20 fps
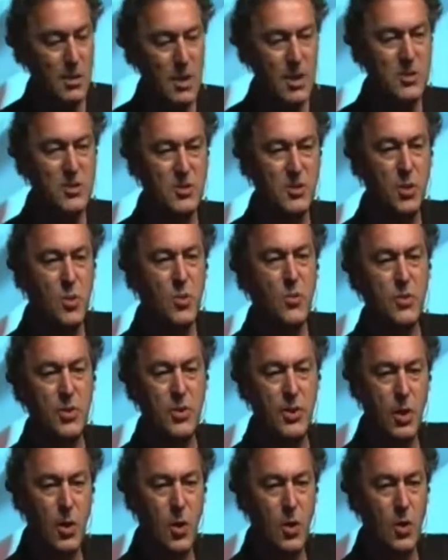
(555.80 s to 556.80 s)
It's going to
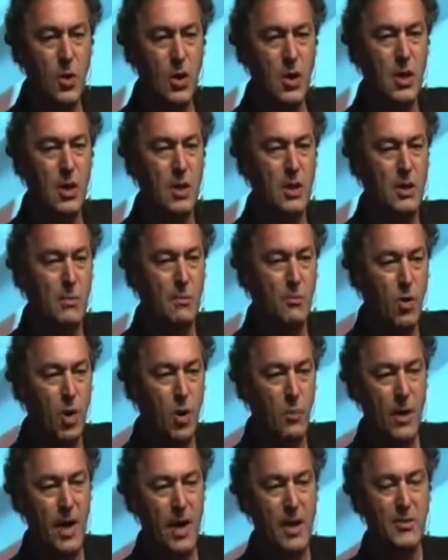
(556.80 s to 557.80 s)
go
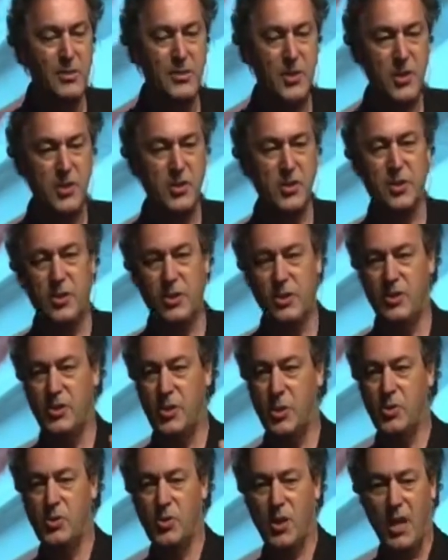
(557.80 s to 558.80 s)
mobile, digital,
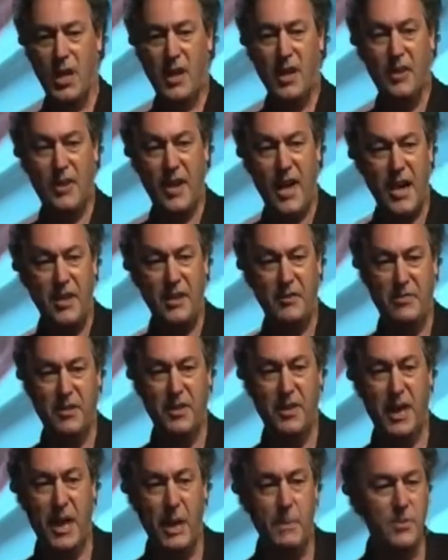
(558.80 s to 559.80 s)
social, and interactive
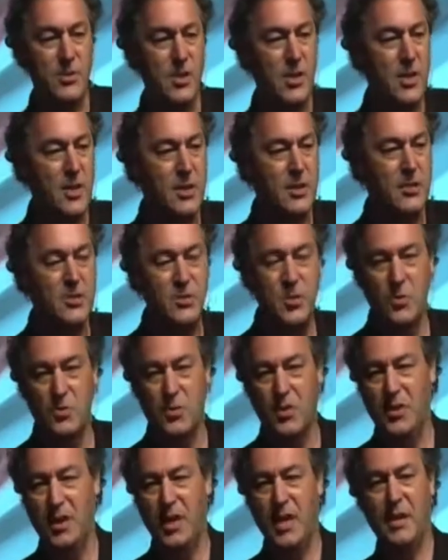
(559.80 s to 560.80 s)
in games is going
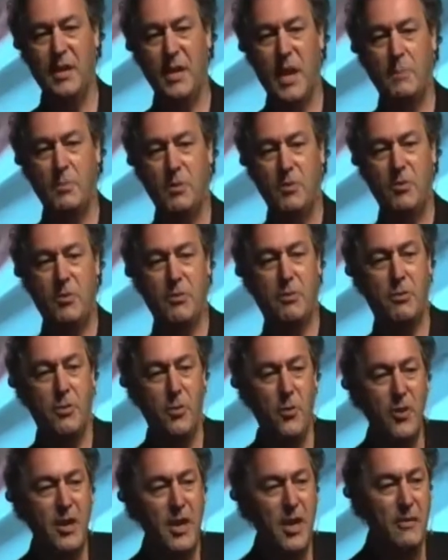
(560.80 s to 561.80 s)
to take up between
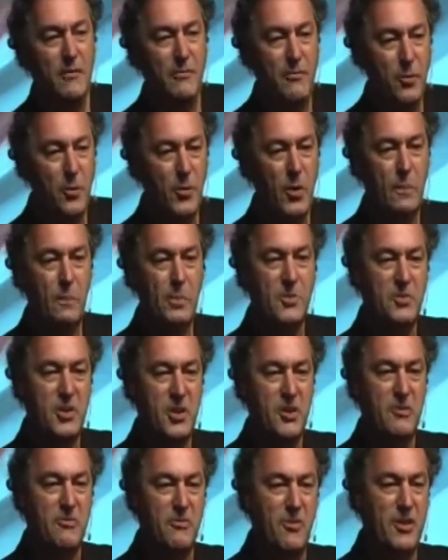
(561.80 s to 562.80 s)
30 and
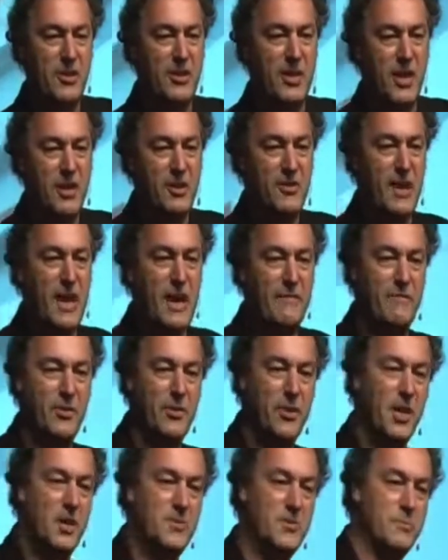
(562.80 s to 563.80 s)
40% of the entire
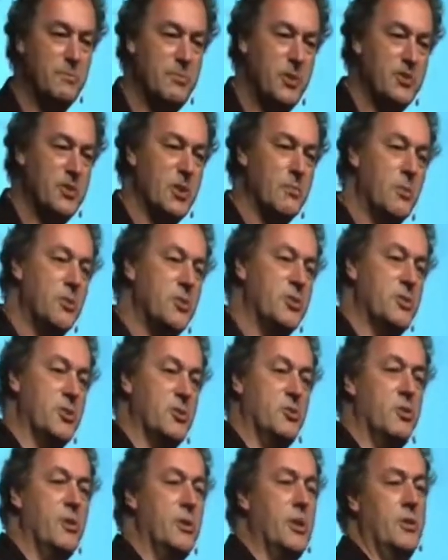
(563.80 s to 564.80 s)
advertising budget, which is
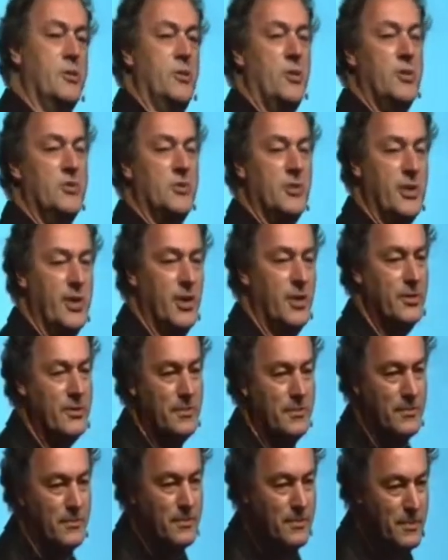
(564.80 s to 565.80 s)
$1 trillion a year,
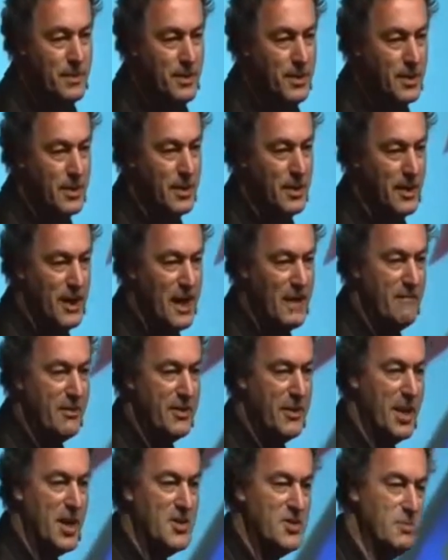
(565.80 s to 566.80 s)

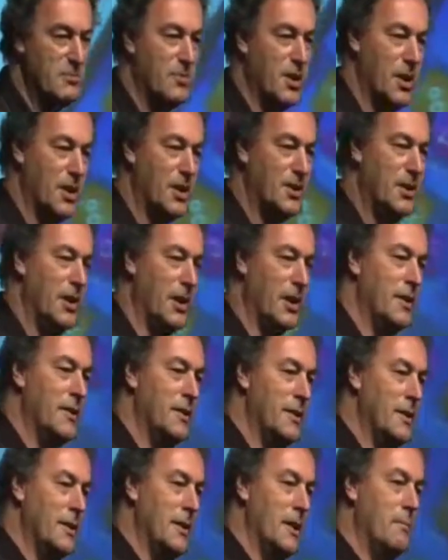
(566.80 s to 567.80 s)
advertising, marketing,
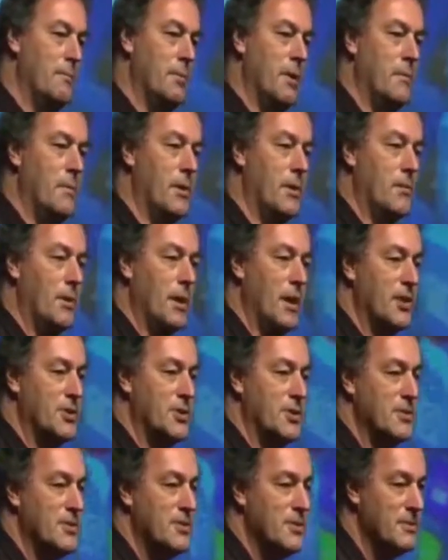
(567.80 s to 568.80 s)
and public
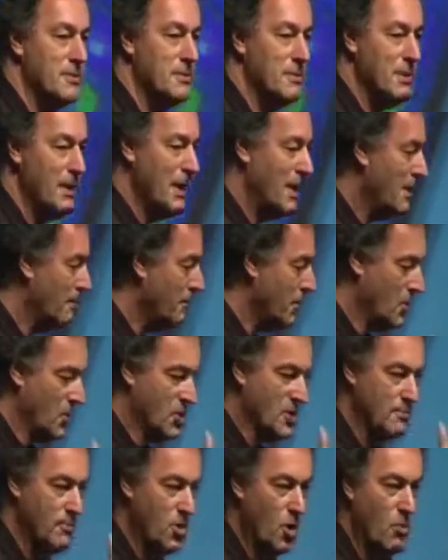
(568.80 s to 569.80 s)
relations.
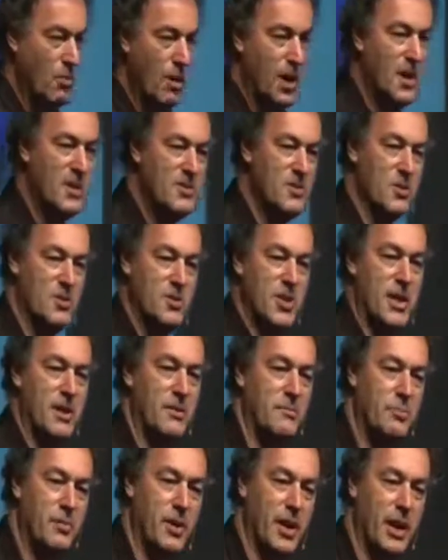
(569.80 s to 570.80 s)
Because mobile is our
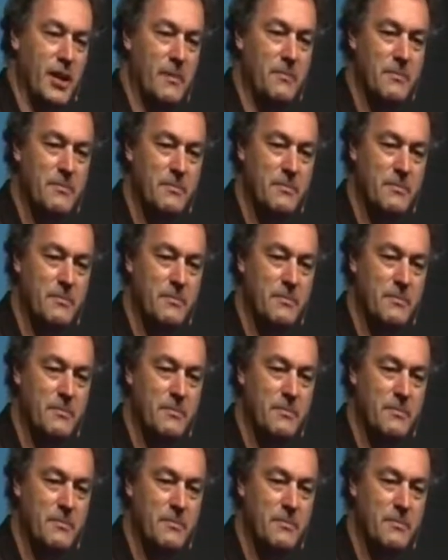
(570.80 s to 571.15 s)
second brain.